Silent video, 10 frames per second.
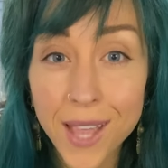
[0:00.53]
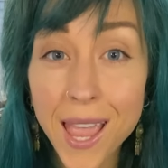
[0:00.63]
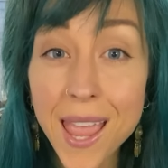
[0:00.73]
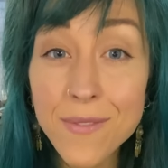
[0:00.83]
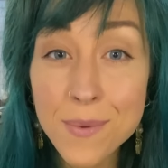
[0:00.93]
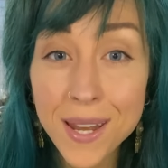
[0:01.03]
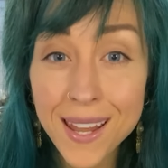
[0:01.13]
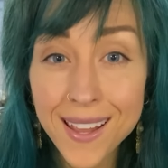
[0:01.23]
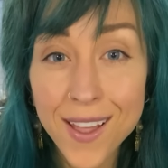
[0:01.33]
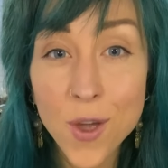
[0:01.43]
Hey
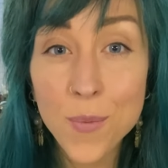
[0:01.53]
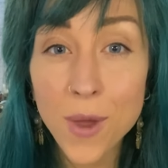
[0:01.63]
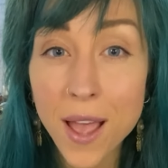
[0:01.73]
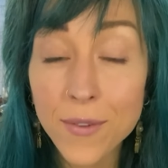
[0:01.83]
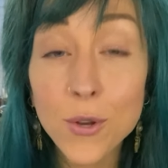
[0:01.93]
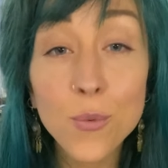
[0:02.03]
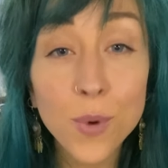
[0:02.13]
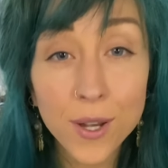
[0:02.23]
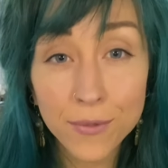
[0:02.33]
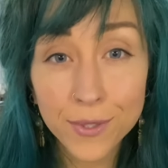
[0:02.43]
everybody, I hope you're having a
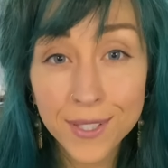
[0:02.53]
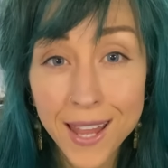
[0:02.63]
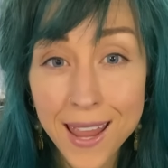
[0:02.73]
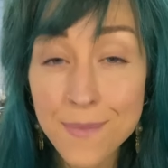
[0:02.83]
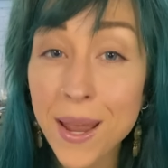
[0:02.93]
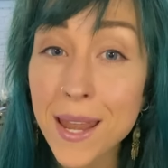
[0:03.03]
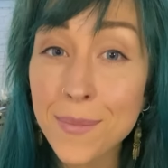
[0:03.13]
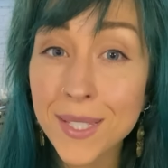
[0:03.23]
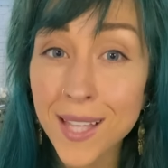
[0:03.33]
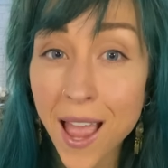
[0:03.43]
wonderful day. My name
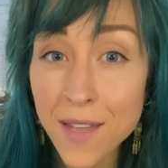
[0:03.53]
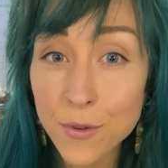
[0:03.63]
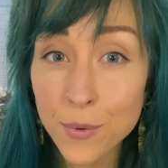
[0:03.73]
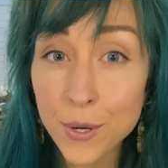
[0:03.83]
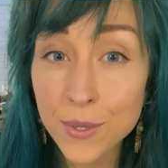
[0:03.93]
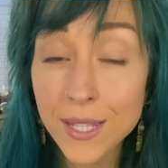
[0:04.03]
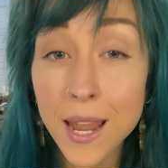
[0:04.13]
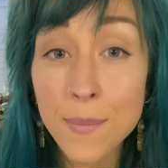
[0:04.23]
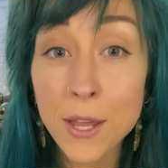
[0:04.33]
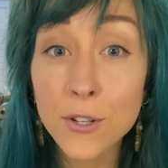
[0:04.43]
is Kaiva Rose and
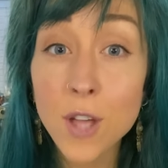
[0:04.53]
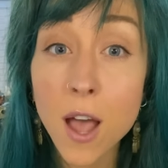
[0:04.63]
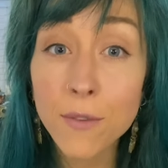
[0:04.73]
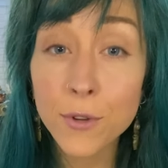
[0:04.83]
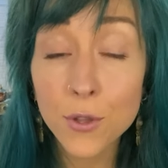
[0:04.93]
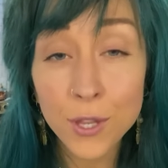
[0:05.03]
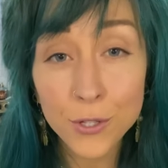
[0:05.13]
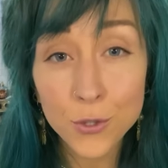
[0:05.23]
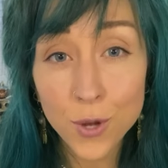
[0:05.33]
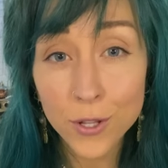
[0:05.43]
I'm here to offer you the
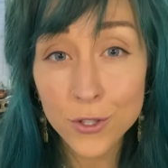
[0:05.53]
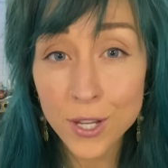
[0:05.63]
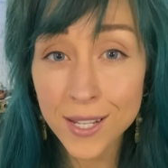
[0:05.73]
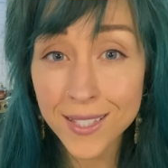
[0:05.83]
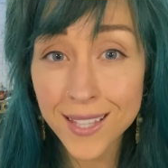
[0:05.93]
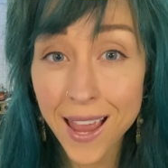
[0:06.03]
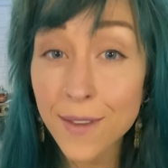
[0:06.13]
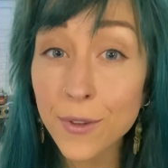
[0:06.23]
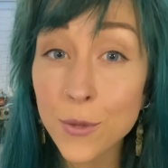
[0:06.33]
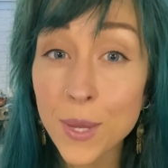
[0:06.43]
astrology
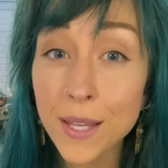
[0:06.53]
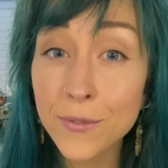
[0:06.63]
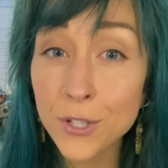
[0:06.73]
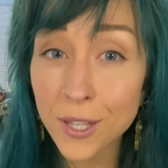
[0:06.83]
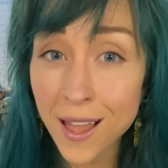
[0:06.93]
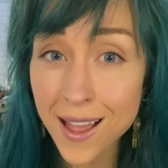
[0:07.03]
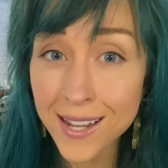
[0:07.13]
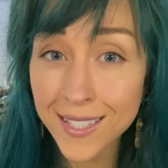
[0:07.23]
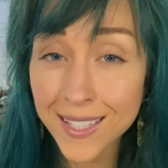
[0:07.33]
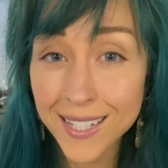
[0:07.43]
insight for the week of
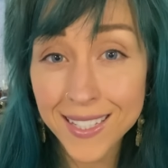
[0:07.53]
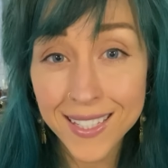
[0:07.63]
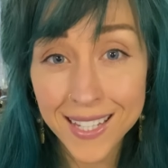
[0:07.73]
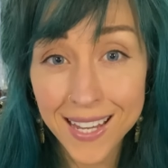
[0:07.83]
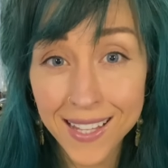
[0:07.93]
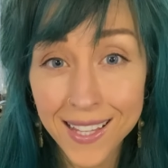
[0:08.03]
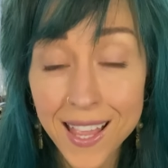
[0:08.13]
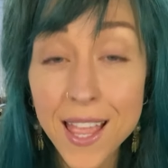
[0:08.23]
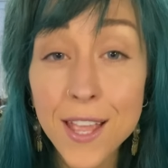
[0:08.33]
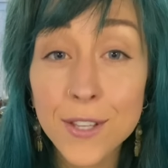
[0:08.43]
July 16th.
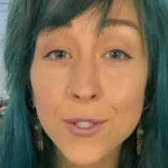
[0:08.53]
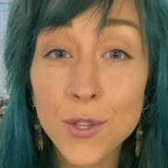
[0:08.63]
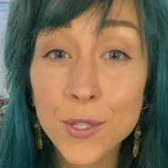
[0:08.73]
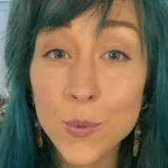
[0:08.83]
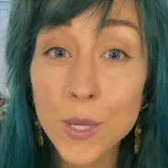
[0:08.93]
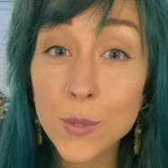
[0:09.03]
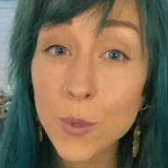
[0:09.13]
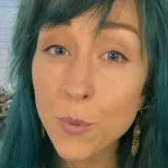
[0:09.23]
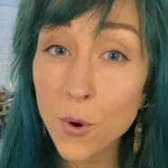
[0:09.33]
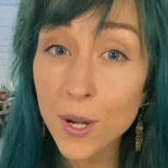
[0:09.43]
So this week's
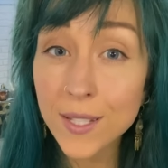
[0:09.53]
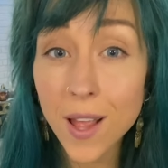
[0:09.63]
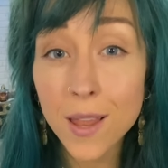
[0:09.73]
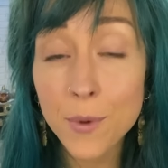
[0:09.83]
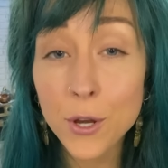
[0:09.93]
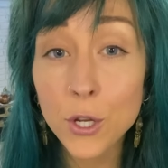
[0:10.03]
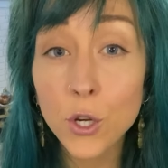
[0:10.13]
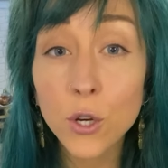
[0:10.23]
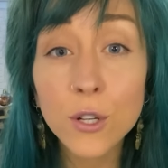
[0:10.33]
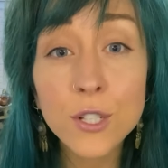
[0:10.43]
report is all about
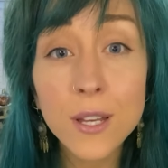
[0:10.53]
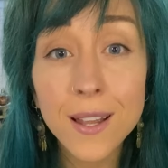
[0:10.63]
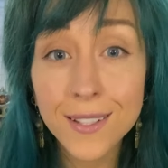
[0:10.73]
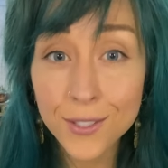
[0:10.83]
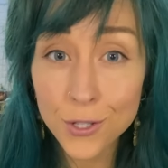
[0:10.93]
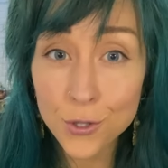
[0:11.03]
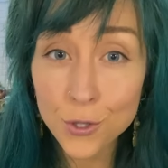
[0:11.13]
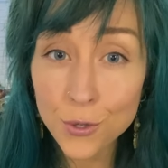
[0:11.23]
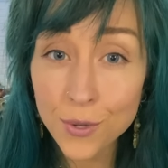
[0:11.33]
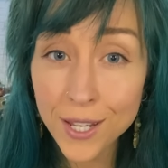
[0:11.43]
encouraging us to
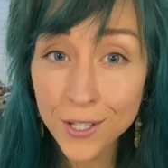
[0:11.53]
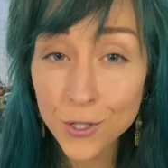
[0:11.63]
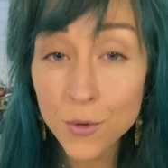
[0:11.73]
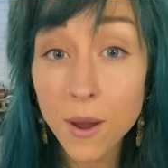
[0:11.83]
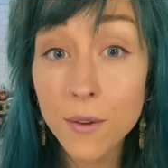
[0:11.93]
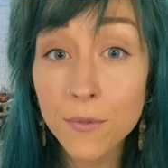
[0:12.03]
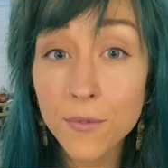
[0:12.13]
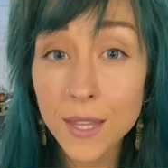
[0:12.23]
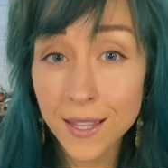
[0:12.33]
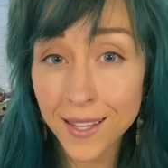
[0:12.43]
tune in to our
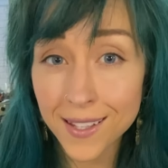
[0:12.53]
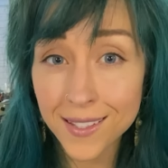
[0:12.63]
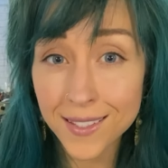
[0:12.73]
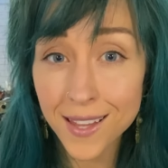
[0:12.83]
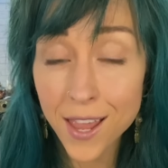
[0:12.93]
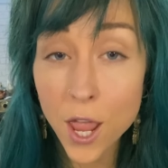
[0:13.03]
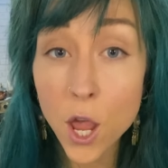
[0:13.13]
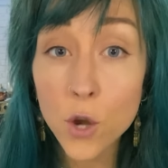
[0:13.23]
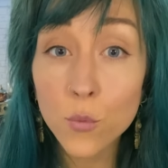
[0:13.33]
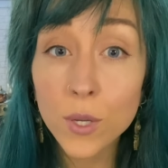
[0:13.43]
feelings
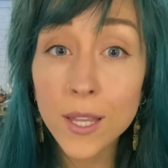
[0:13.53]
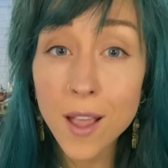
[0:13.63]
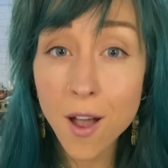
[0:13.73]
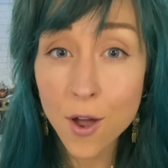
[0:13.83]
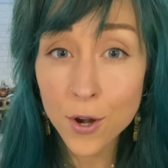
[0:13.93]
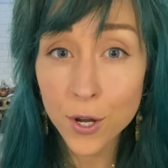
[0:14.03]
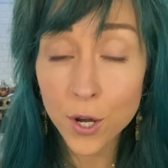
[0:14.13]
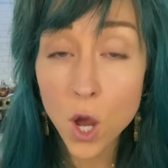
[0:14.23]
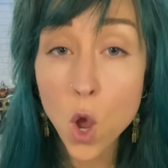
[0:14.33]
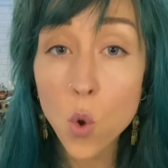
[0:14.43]
and really
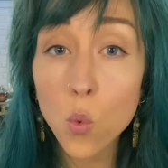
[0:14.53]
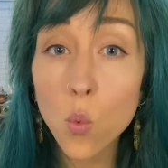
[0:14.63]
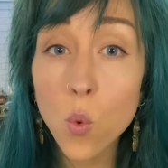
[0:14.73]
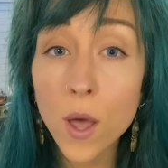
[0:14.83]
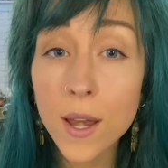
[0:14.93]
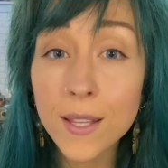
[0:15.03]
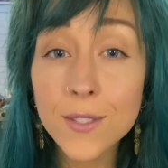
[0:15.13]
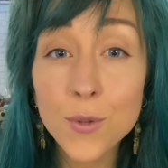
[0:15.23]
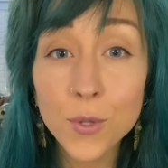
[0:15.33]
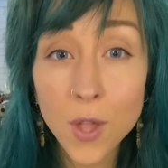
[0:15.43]
honor what
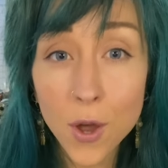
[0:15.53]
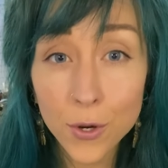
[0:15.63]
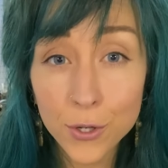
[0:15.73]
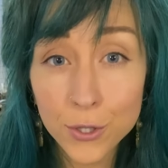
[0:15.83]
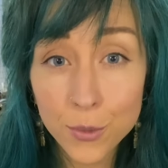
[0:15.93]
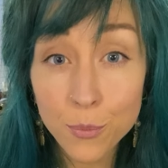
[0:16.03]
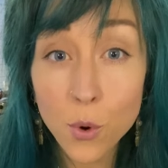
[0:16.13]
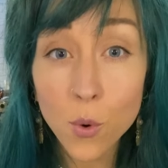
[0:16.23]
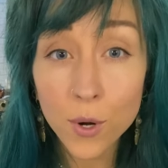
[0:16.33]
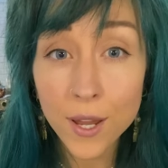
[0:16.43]
is no longer
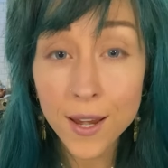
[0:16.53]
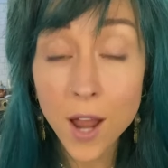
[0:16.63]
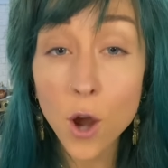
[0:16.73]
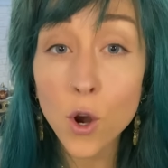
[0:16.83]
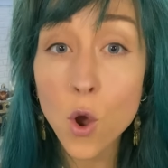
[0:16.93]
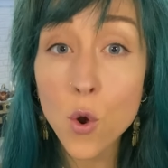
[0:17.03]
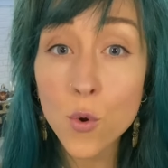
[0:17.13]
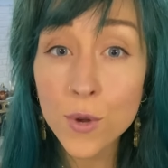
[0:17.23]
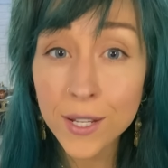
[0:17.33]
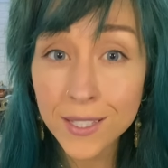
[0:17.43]
supporting our
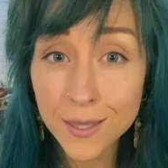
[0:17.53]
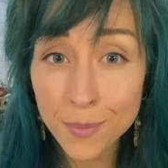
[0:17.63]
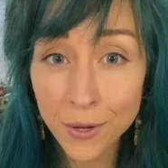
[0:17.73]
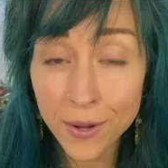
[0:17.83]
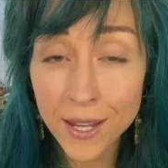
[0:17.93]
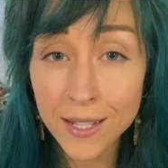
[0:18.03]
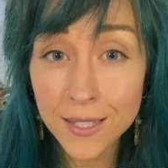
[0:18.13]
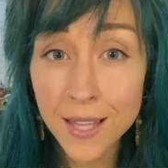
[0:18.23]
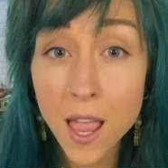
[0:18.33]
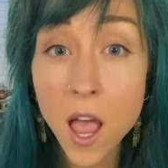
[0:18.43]
own
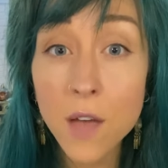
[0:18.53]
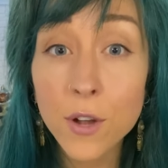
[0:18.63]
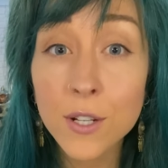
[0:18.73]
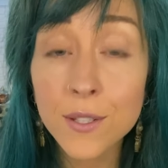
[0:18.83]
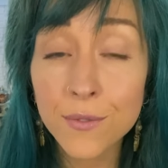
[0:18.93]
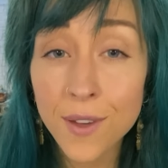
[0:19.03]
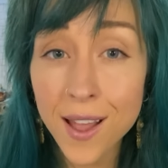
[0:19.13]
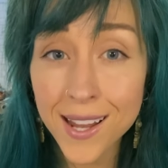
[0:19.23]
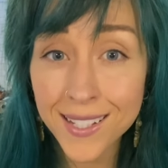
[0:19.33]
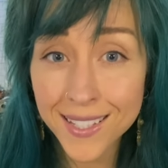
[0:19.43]
experience of our
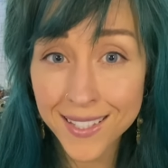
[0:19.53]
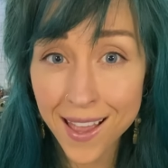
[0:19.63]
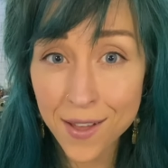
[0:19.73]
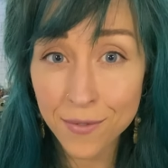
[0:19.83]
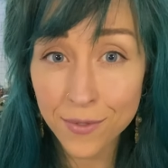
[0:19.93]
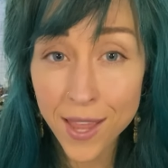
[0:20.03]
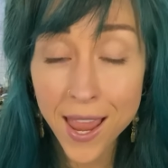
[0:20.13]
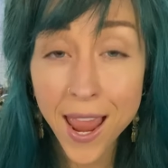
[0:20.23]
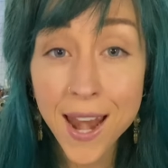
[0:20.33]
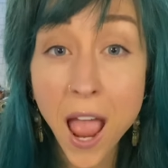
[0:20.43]
divine self?
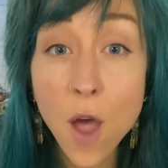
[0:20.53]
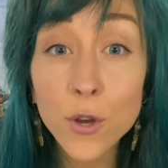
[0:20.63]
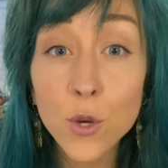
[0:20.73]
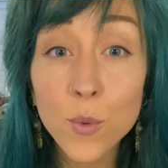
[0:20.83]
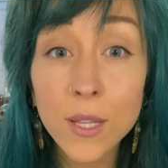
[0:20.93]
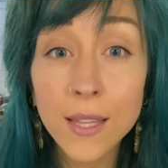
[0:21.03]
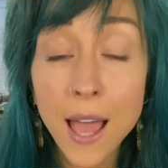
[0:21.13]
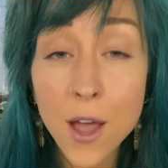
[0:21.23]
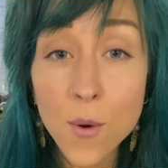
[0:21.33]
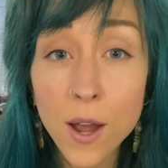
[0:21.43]
And how can we
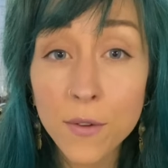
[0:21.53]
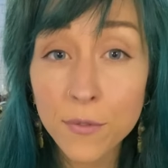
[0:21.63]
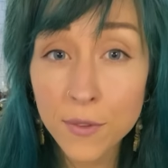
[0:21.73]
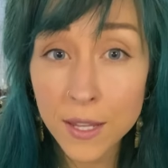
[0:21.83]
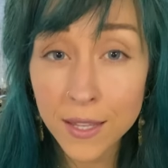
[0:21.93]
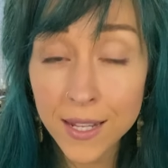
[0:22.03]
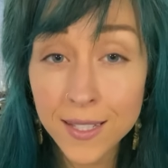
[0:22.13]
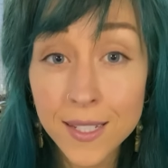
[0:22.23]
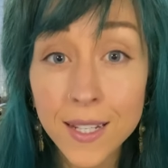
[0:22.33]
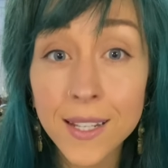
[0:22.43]
allow our
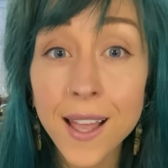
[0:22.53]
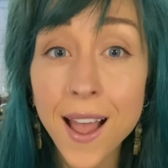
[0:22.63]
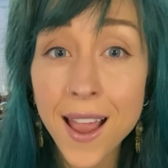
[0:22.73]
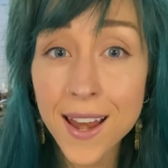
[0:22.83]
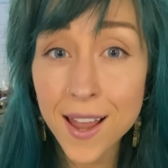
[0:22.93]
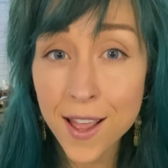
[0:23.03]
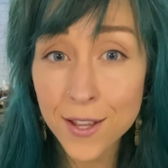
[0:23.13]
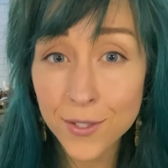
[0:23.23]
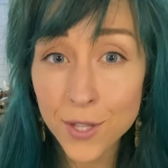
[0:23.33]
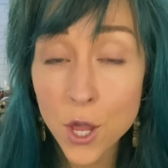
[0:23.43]
feelings to guide
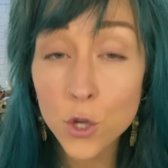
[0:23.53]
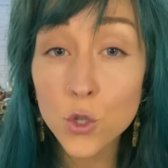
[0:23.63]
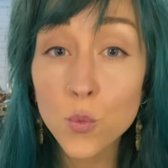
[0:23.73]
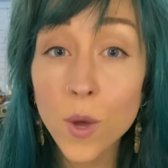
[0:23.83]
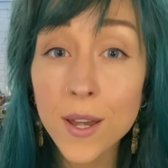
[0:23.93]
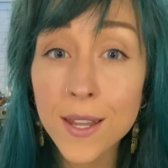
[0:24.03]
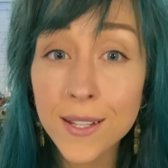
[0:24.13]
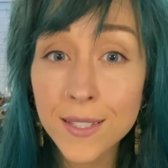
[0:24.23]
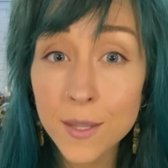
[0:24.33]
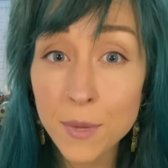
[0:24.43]
us to what
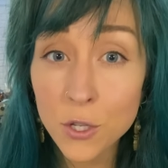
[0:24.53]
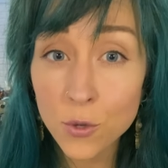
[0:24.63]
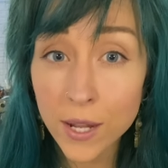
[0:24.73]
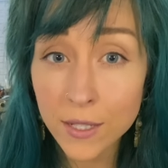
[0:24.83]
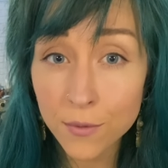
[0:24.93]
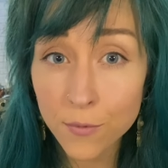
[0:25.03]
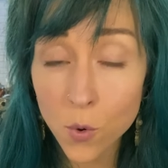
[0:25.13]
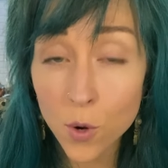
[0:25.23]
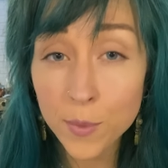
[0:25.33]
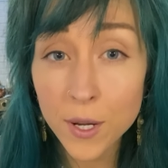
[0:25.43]
needs to be
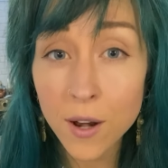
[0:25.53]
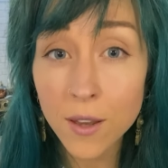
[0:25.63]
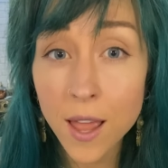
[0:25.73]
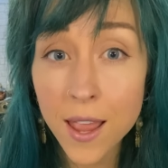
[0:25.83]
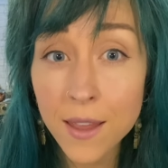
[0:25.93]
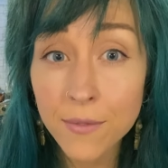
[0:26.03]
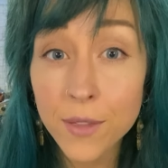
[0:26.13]
transformed in our life,